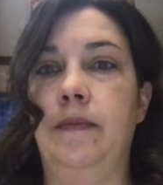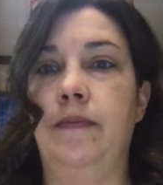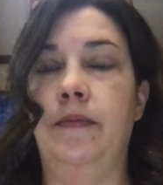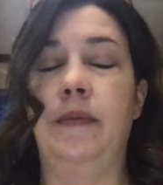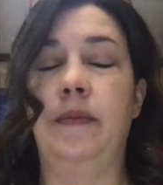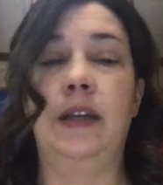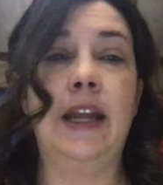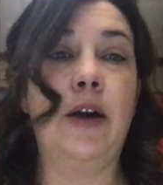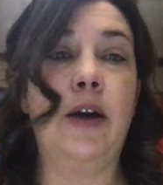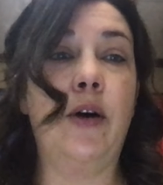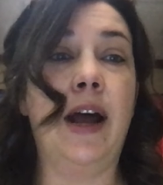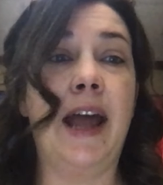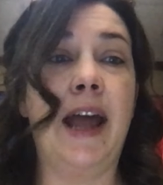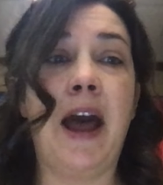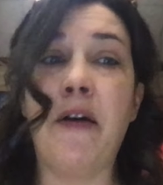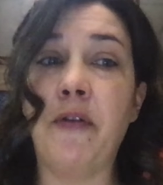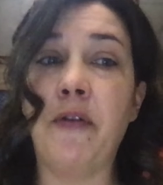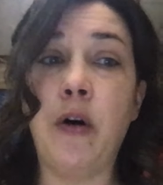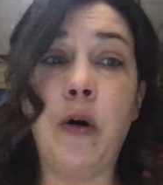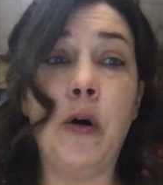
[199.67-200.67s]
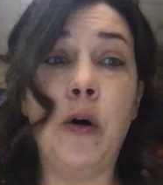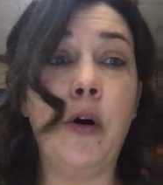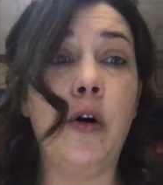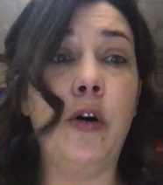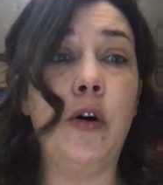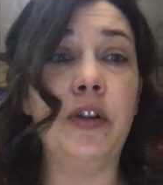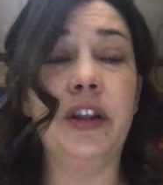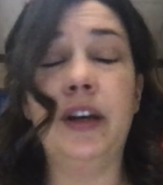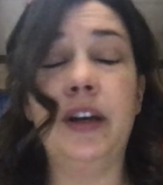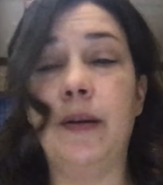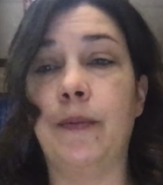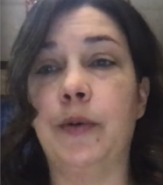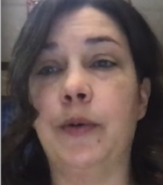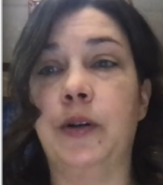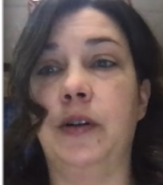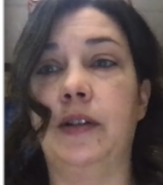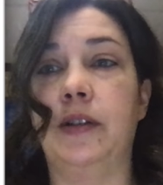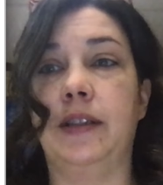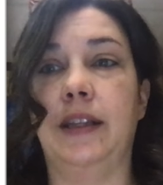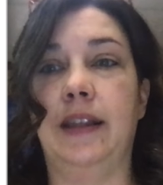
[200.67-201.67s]
Now I have all the
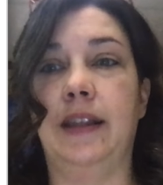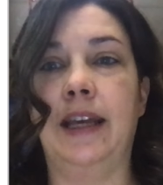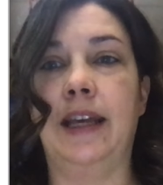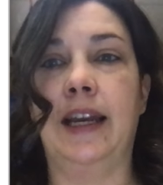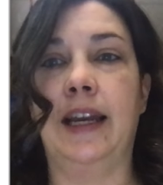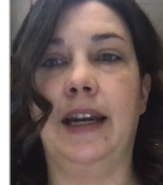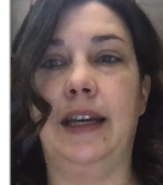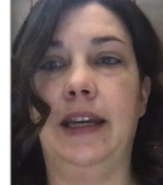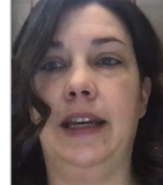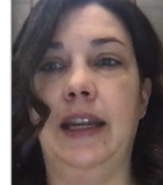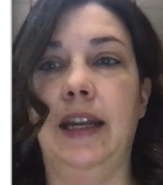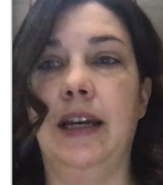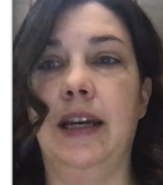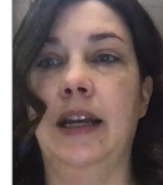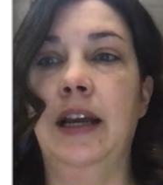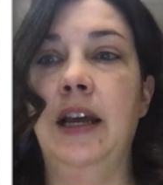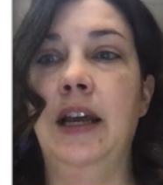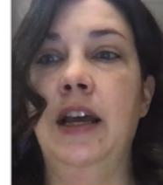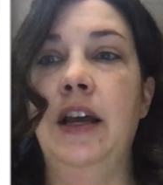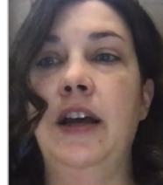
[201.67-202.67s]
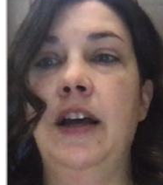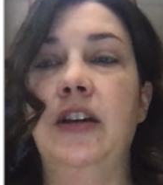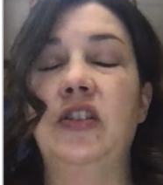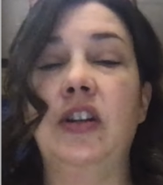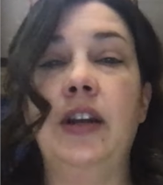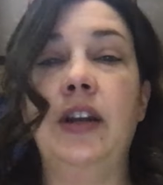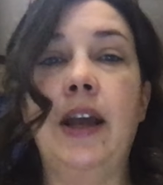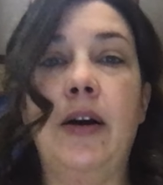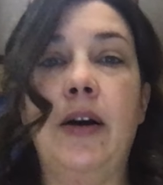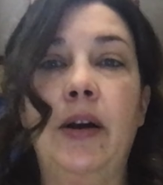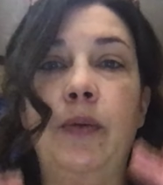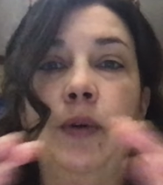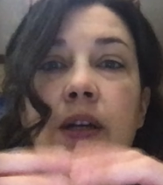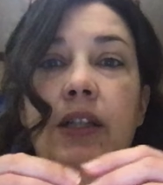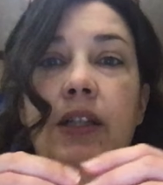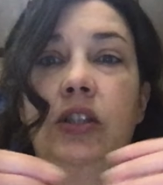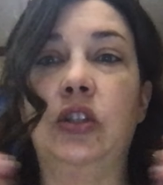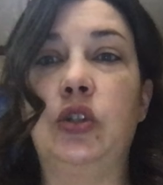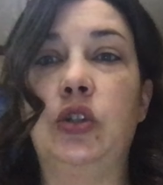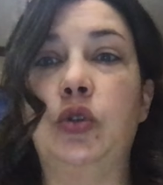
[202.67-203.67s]
numbers that I need. So now I want to
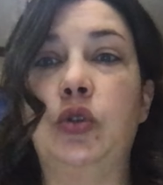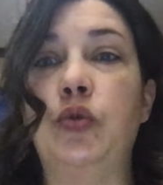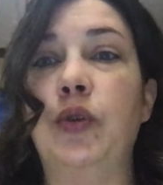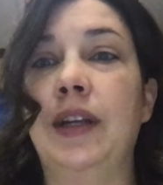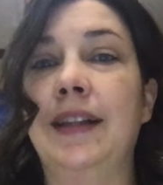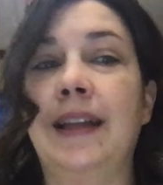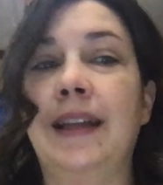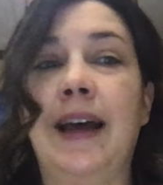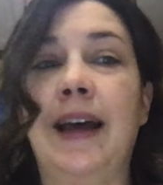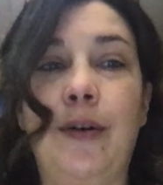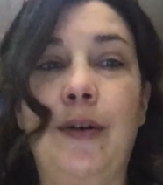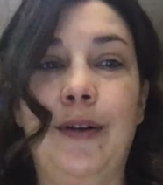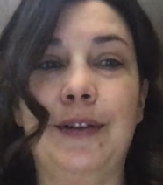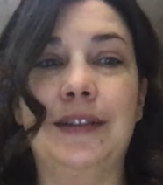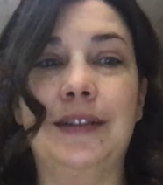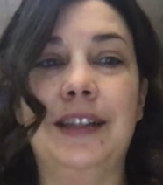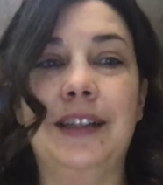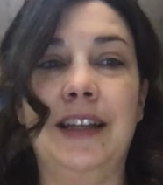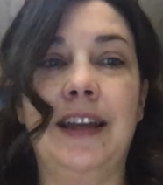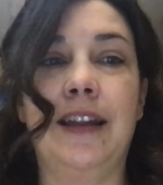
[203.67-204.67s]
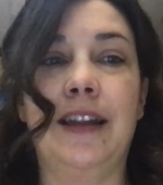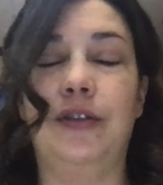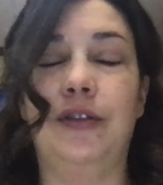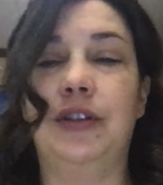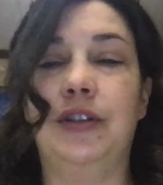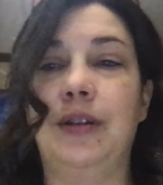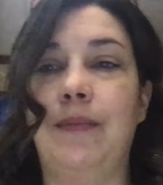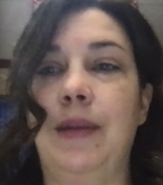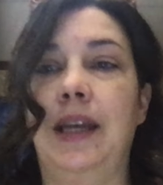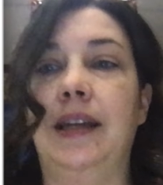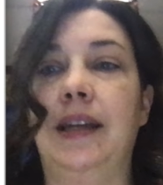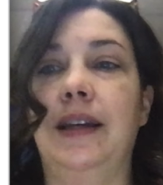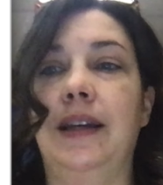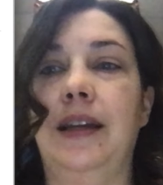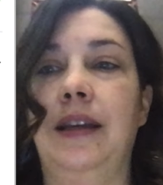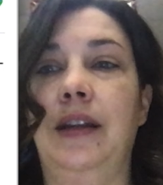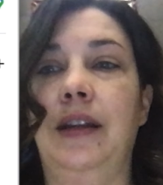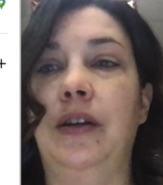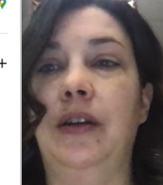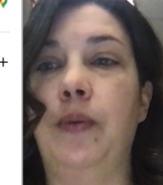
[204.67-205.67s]
string that all together to make an
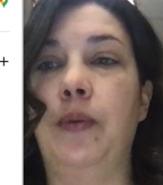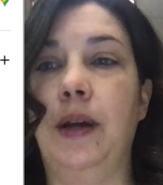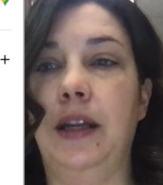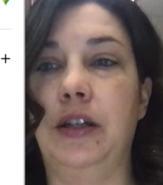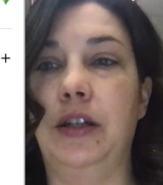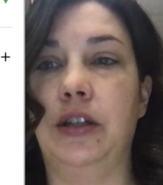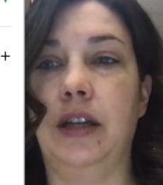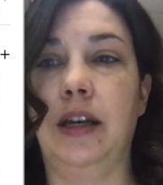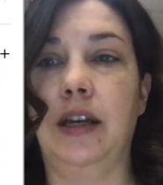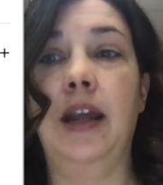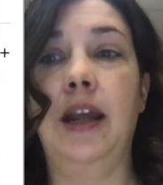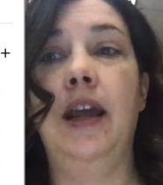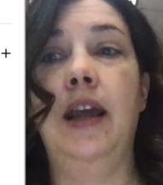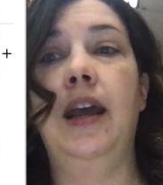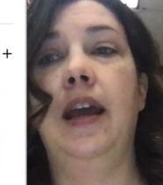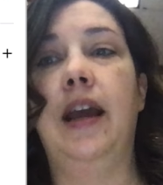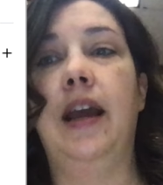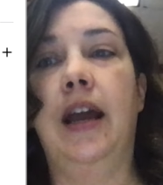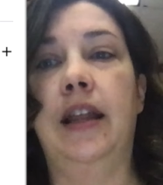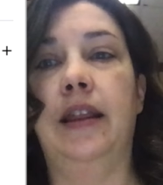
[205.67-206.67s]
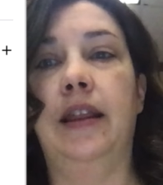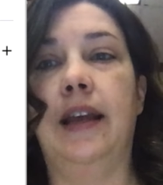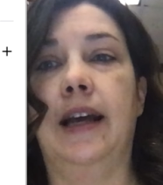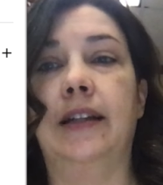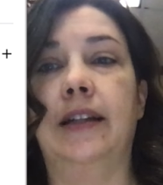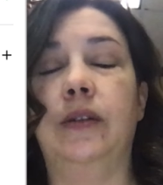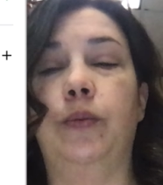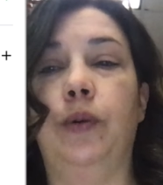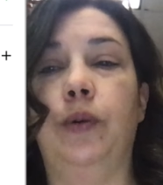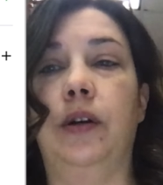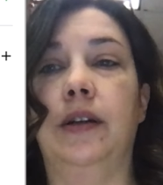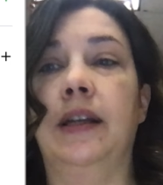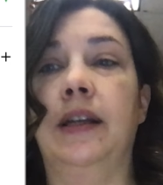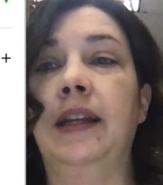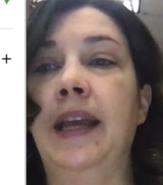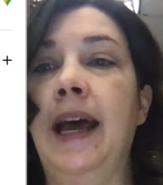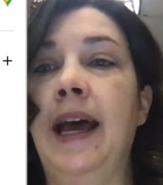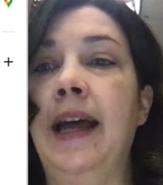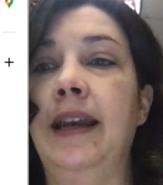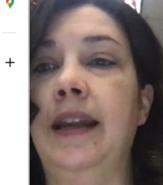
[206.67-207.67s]
equation, and that's where
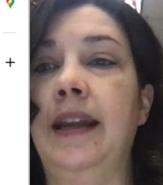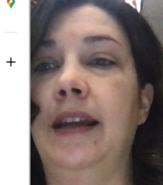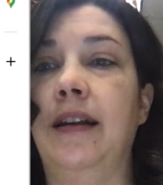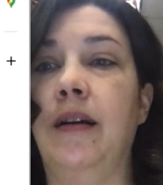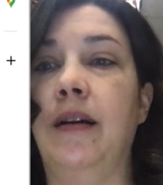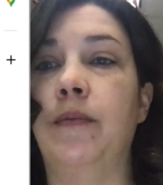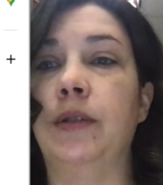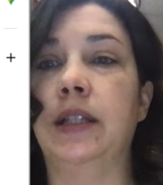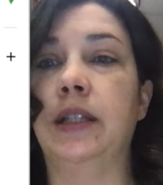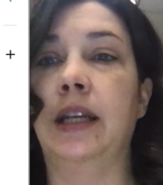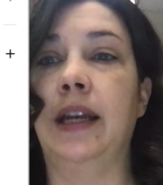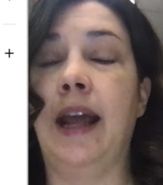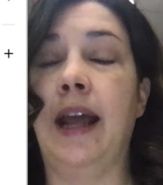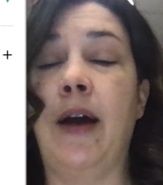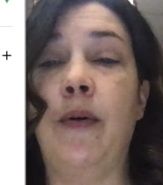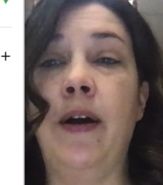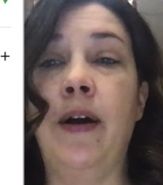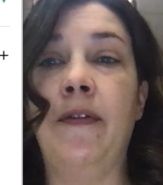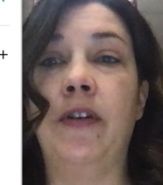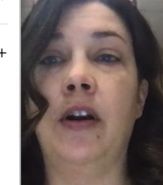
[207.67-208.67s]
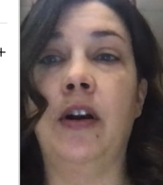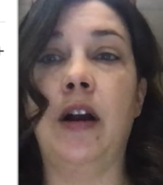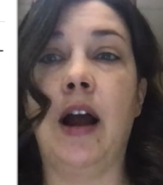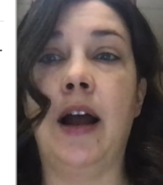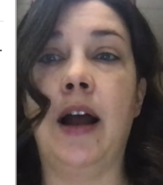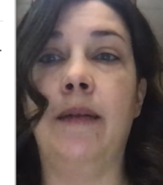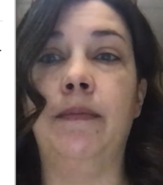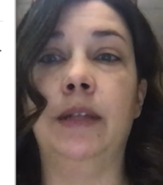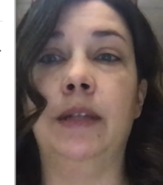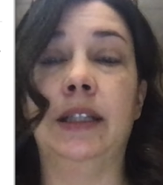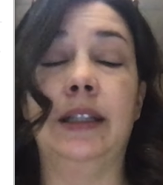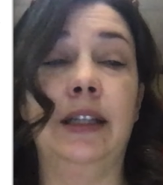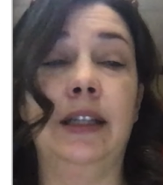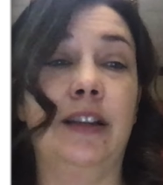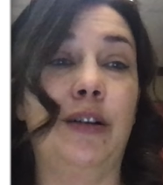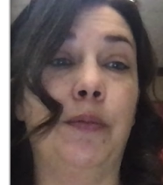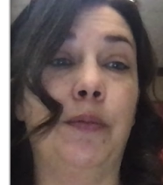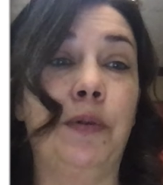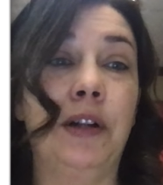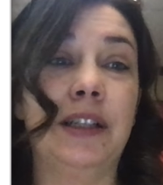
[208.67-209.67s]
concatenate comes in. However, I'm missing the
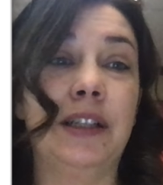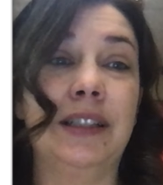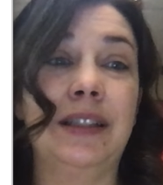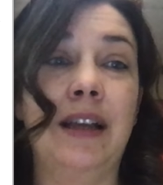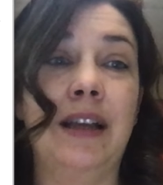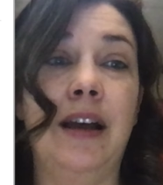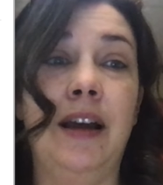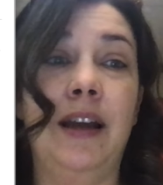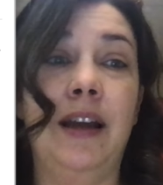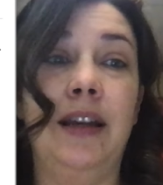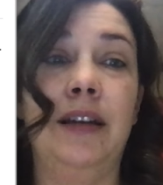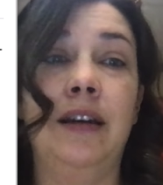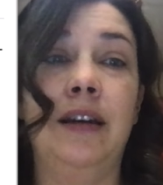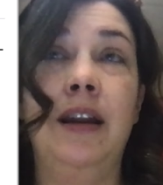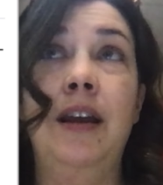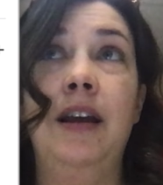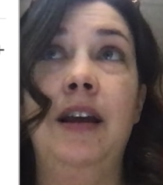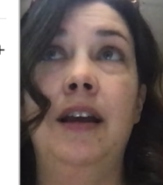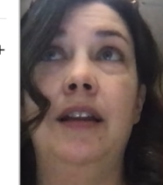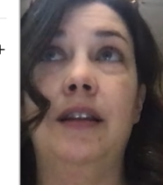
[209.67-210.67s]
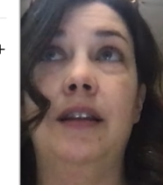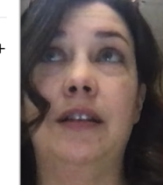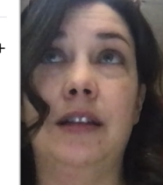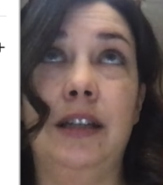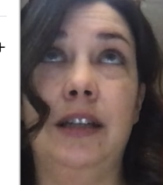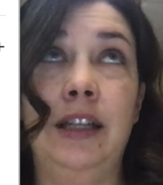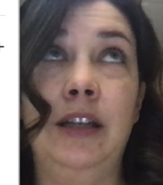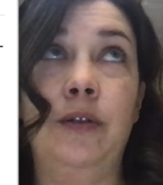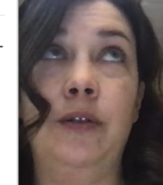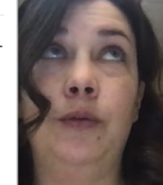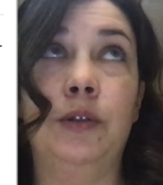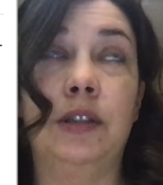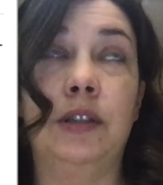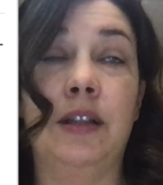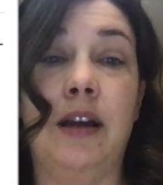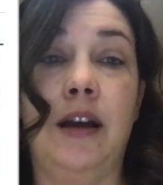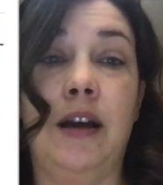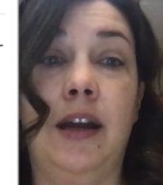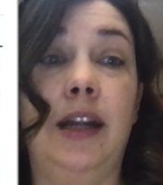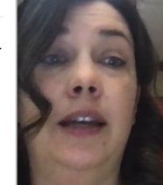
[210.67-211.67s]
plus sign, the equal
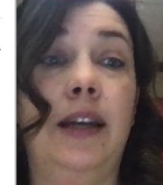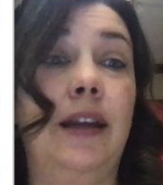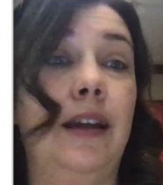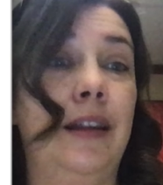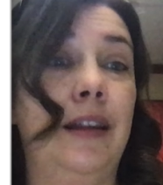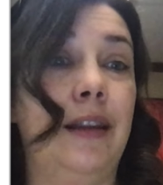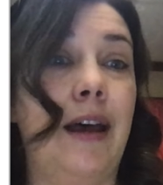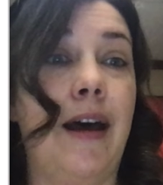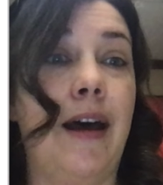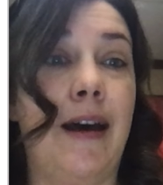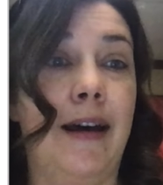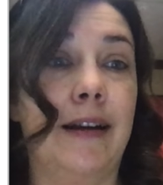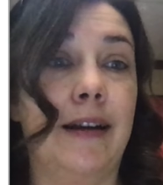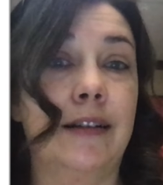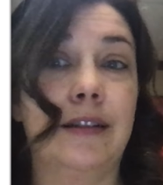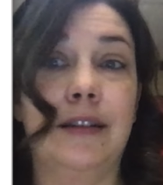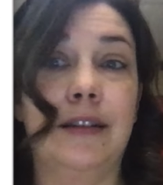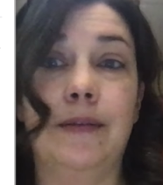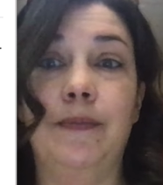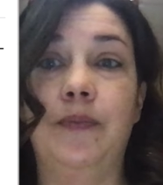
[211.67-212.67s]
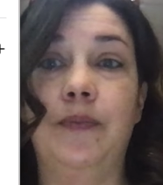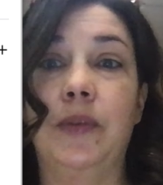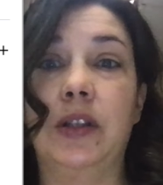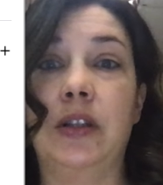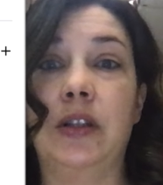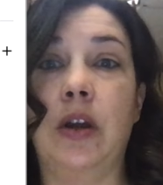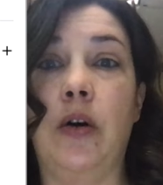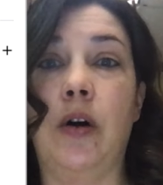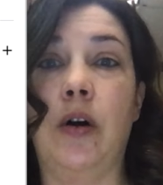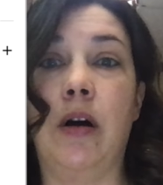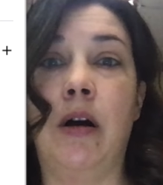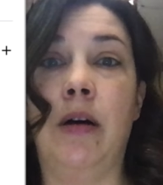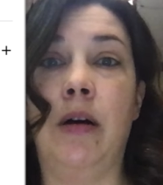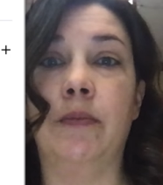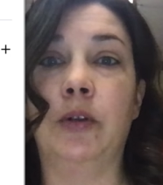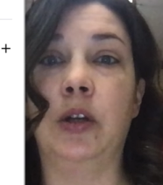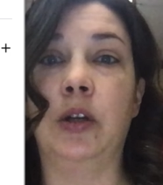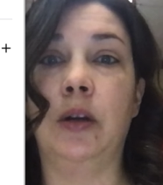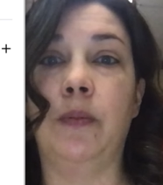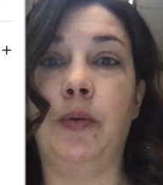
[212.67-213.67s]
sign, and the x. So I'm
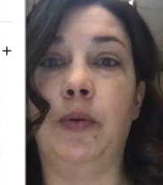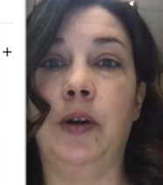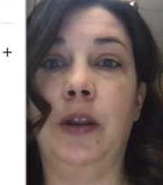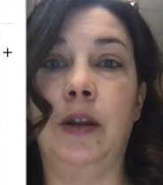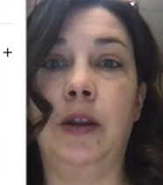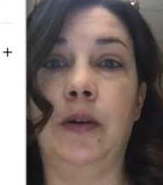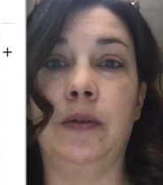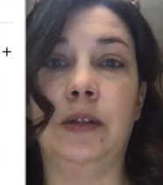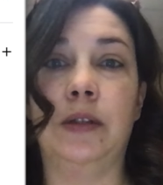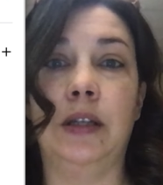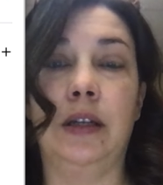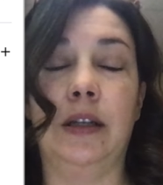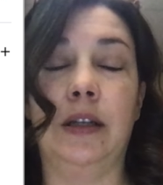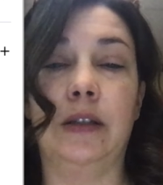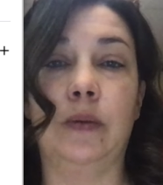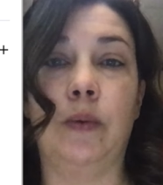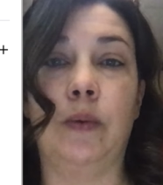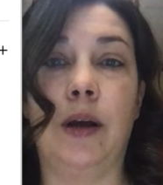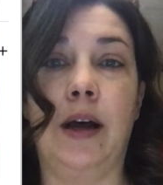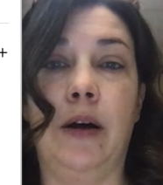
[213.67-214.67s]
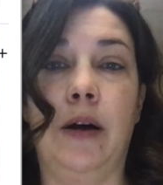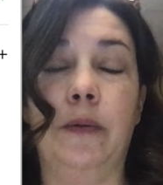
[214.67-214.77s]
going to put those in as well.